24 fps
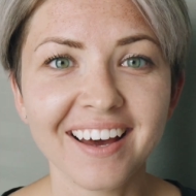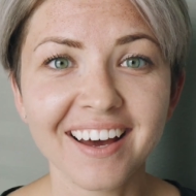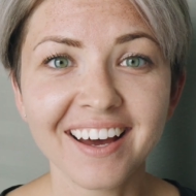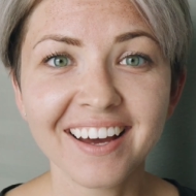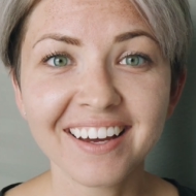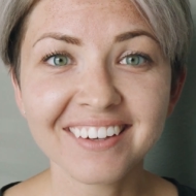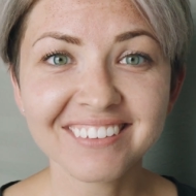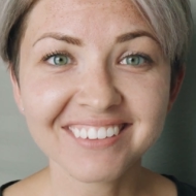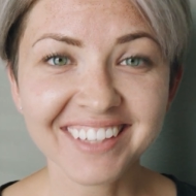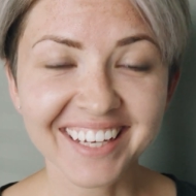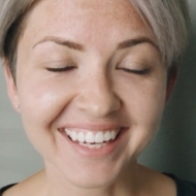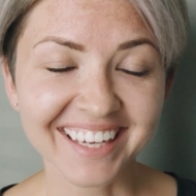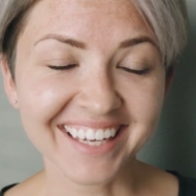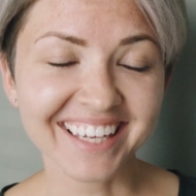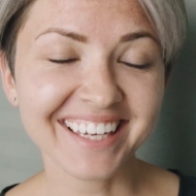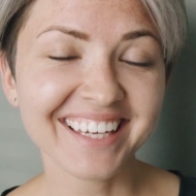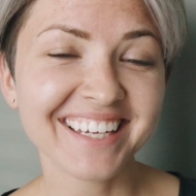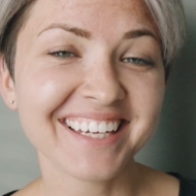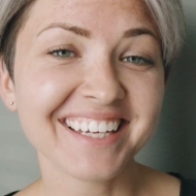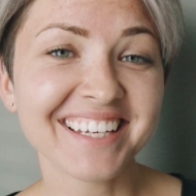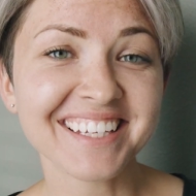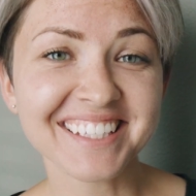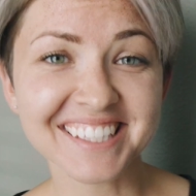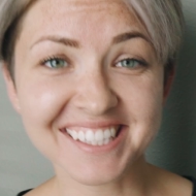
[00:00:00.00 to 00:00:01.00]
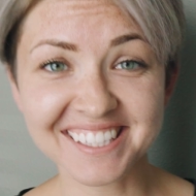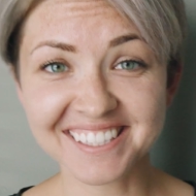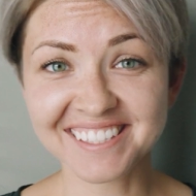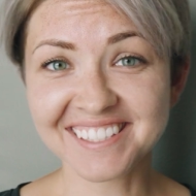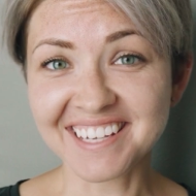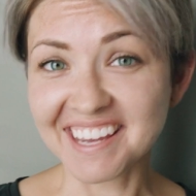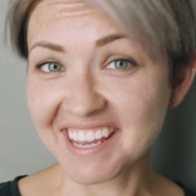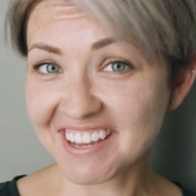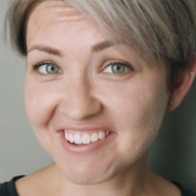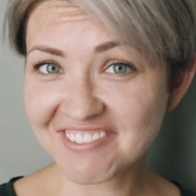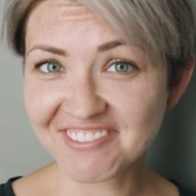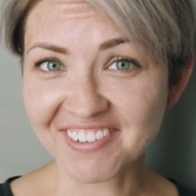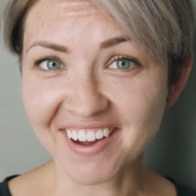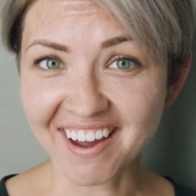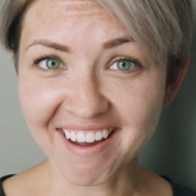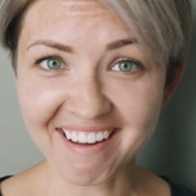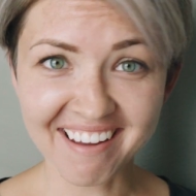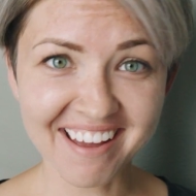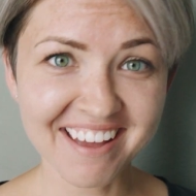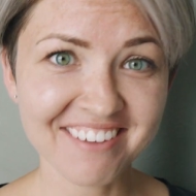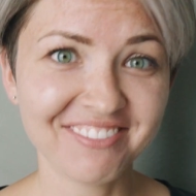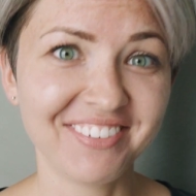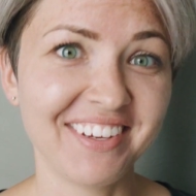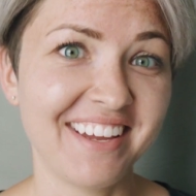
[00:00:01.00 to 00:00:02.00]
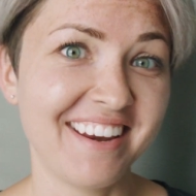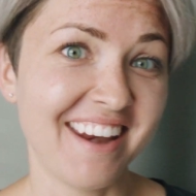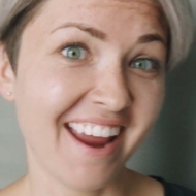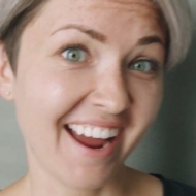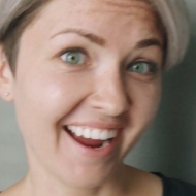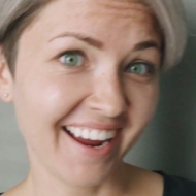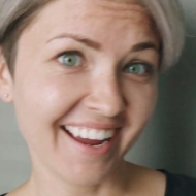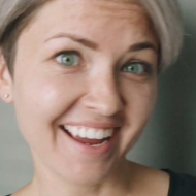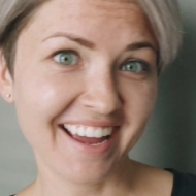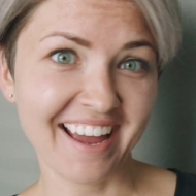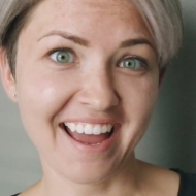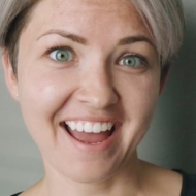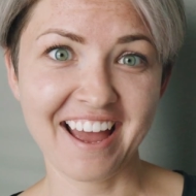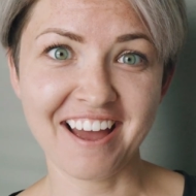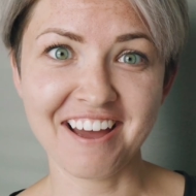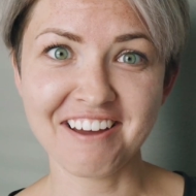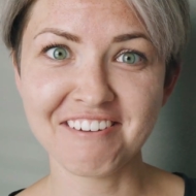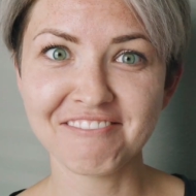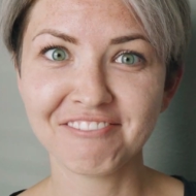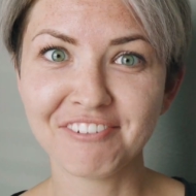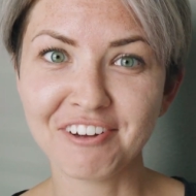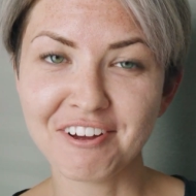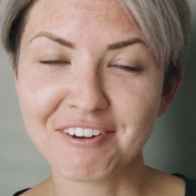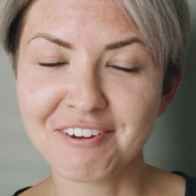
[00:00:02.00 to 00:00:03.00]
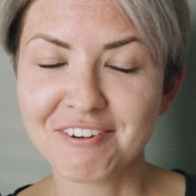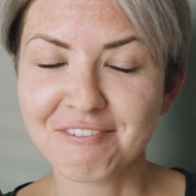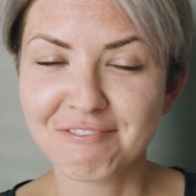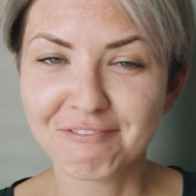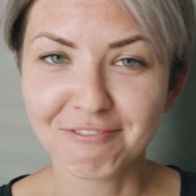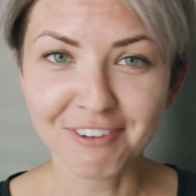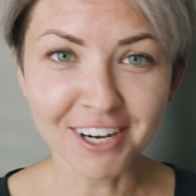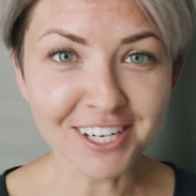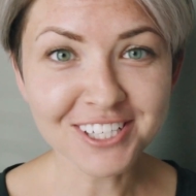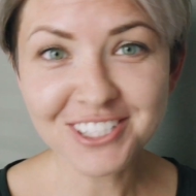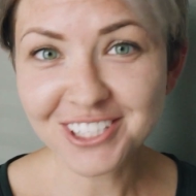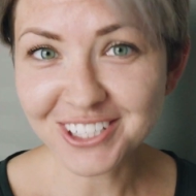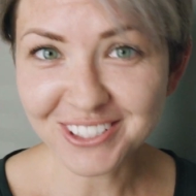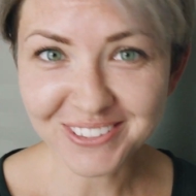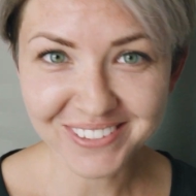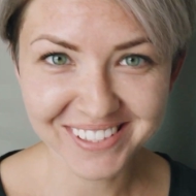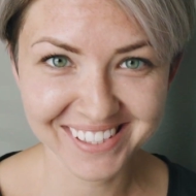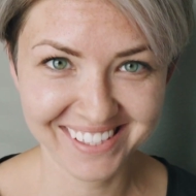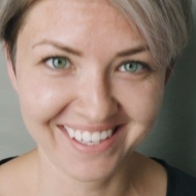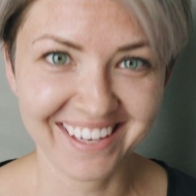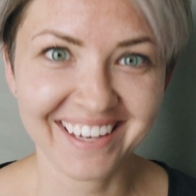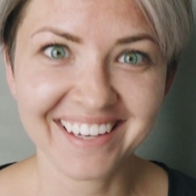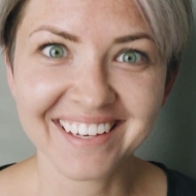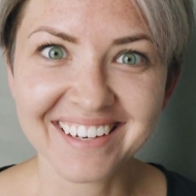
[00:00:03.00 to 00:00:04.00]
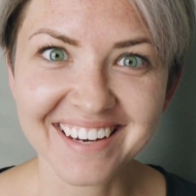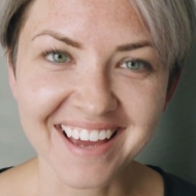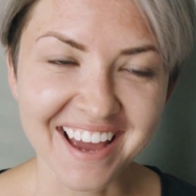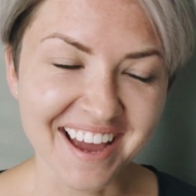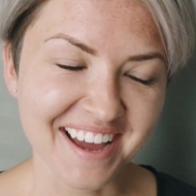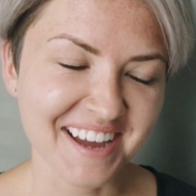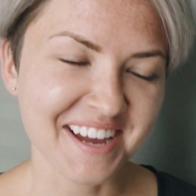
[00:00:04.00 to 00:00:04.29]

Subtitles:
All right, it is day 5 and I have fresh new skin.